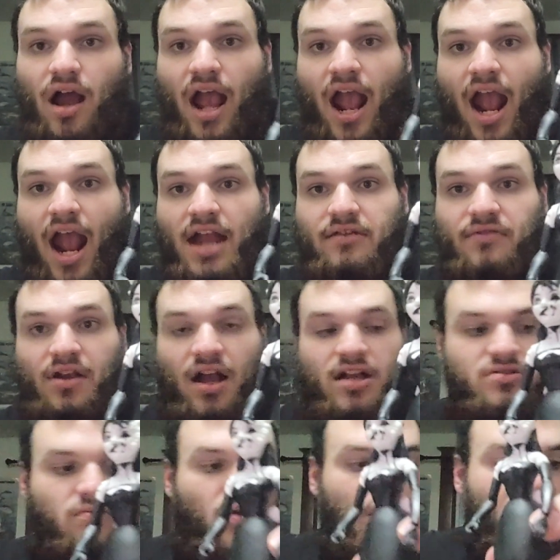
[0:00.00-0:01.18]
And if you guys
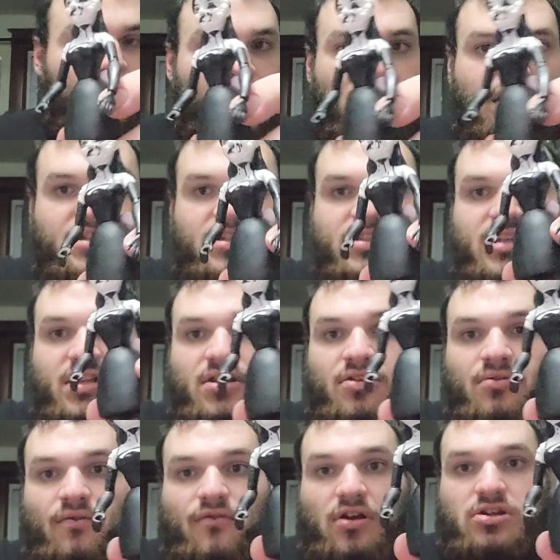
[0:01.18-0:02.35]
are wondering, this is the
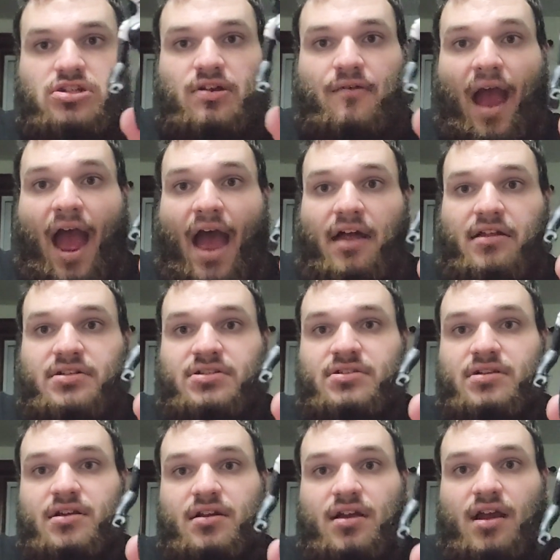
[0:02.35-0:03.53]
new version of Alice.
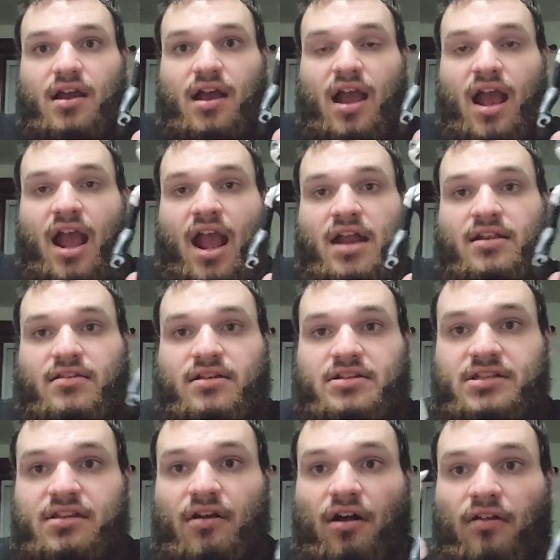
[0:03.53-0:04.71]
And this
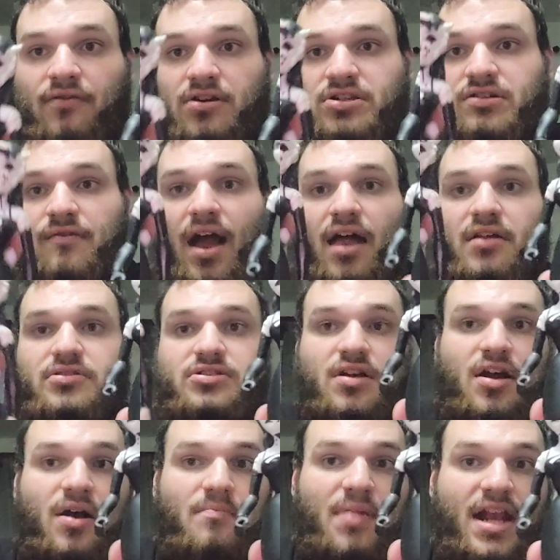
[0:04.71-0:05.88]
is the old version of Alice.
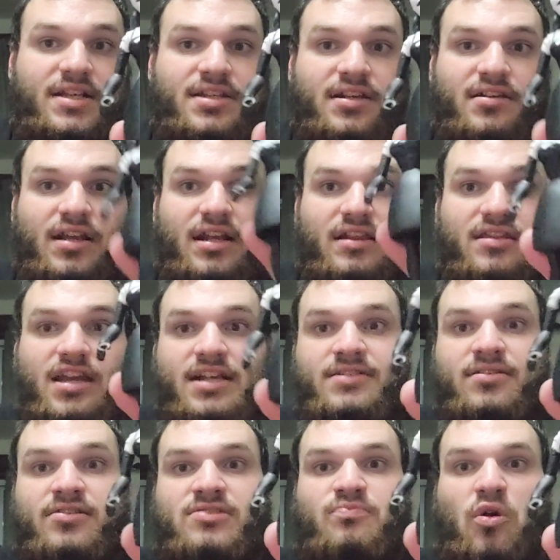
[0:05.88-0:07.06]
Basically, this
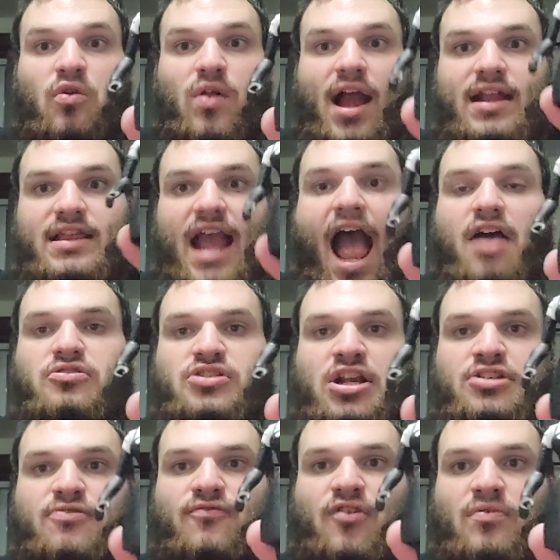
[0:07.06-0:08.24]
looks more like the Alice
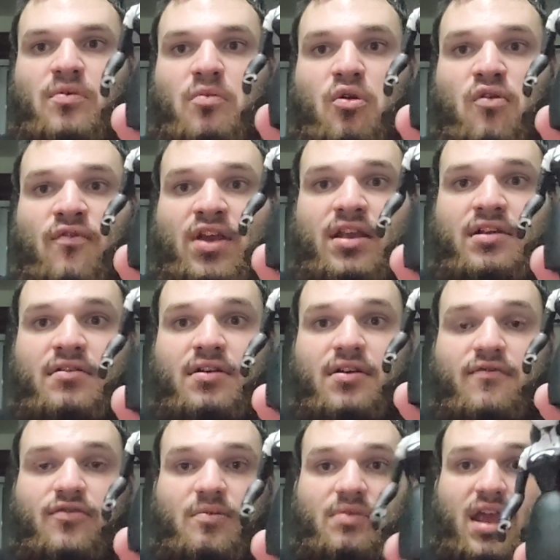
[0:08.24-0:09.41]
Angel from the movie,
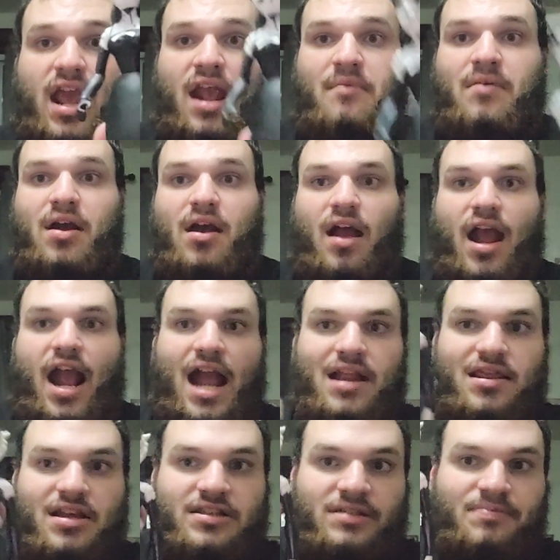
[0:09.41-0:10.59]
from the game. And
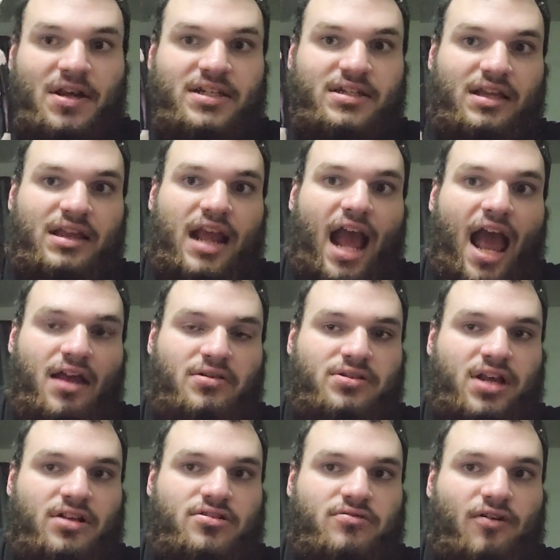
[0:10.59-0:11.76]
this is basically the Alice
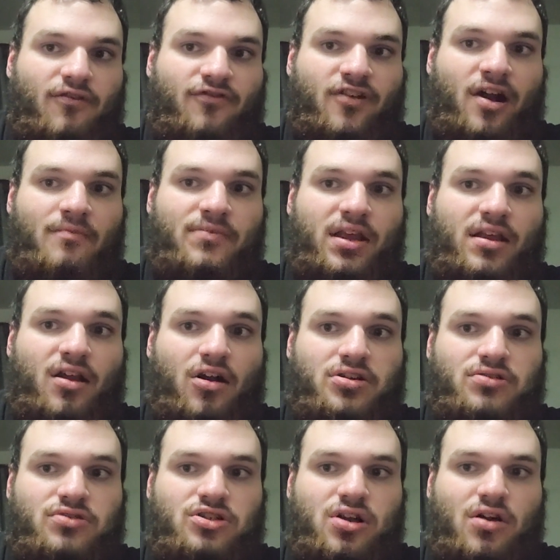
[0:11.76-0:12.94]
Angel from the
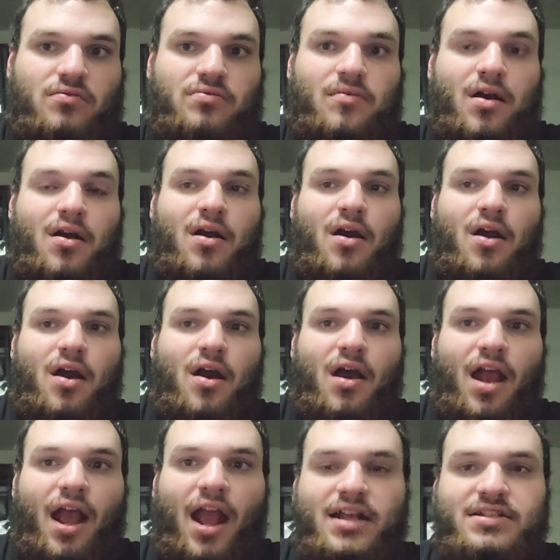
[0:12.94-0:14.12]
cartoon show.
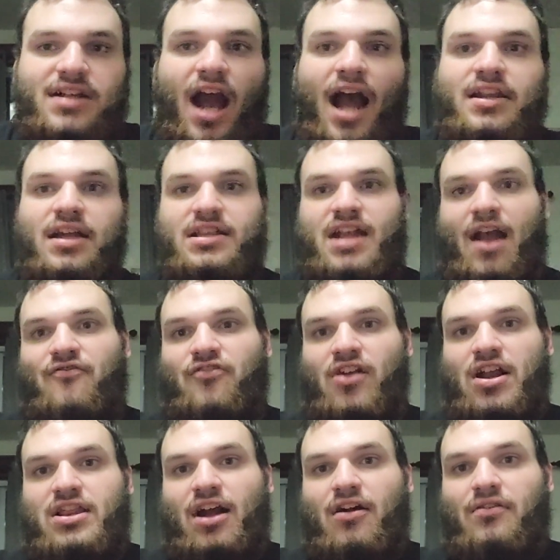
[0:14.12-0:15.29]
It's kind of
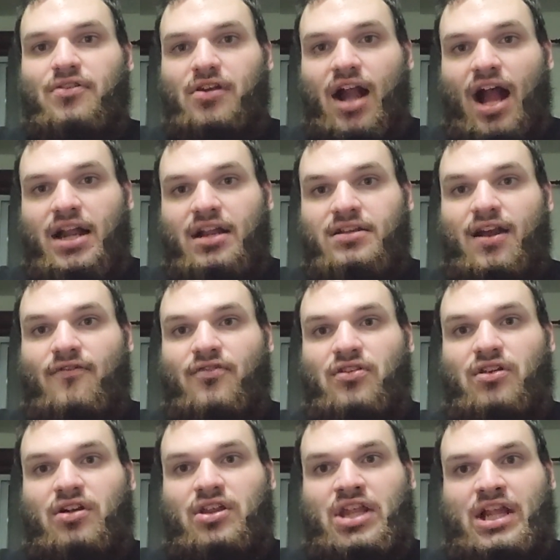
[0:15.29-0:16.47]
different, though. They're kind of different. The
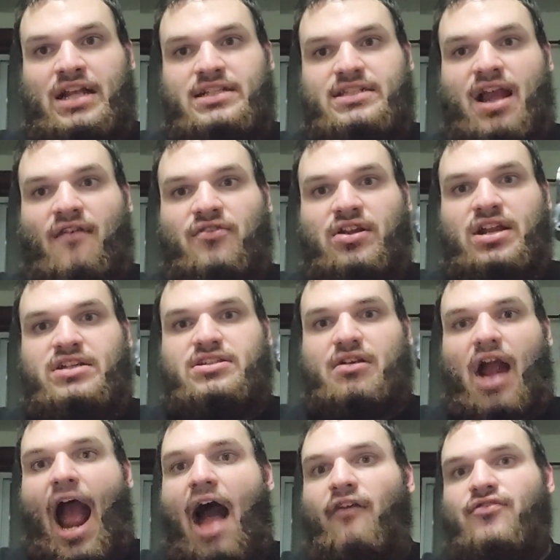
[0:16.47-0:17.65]
only thing that's different is
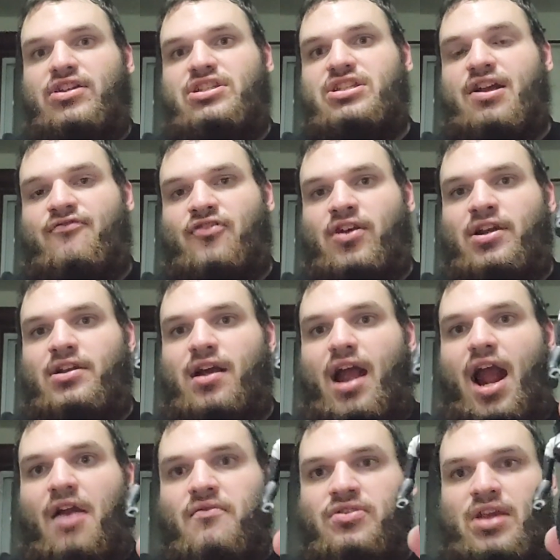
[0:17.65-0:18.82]
their outfit's different.
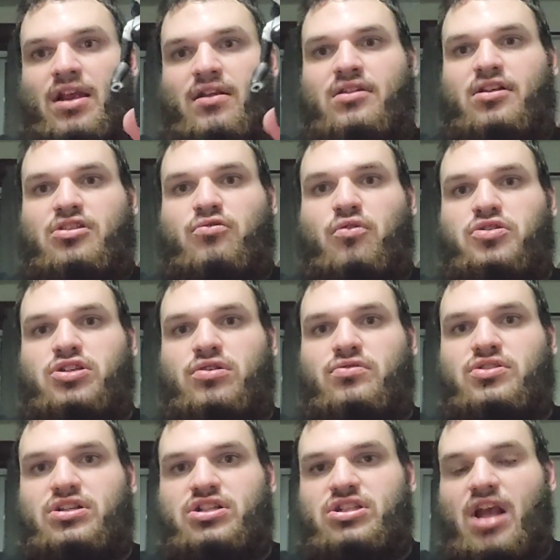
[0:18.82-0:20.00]
Everything in the torso is
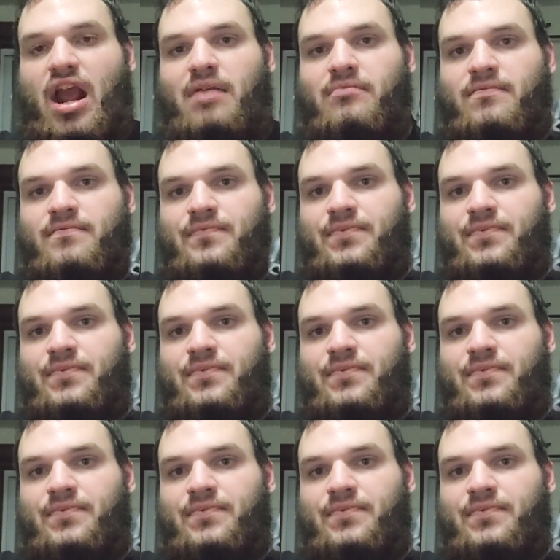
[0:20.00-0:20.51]
the same.